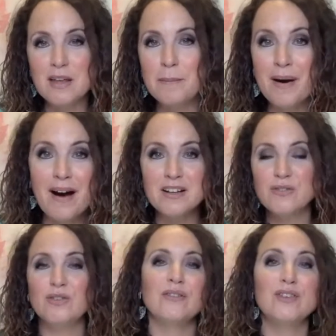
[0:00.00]
a box
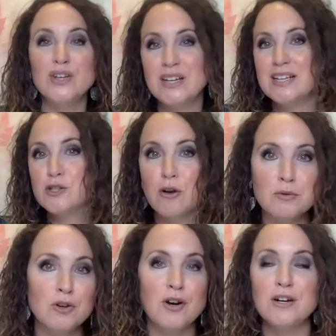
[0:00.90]
full of goodies,
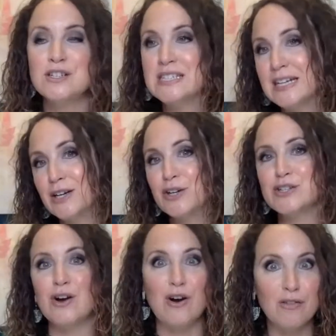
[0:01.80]
scripture cards, stickers,
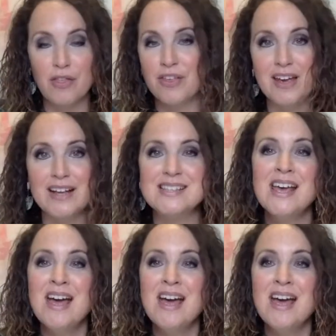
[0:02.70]
all the things.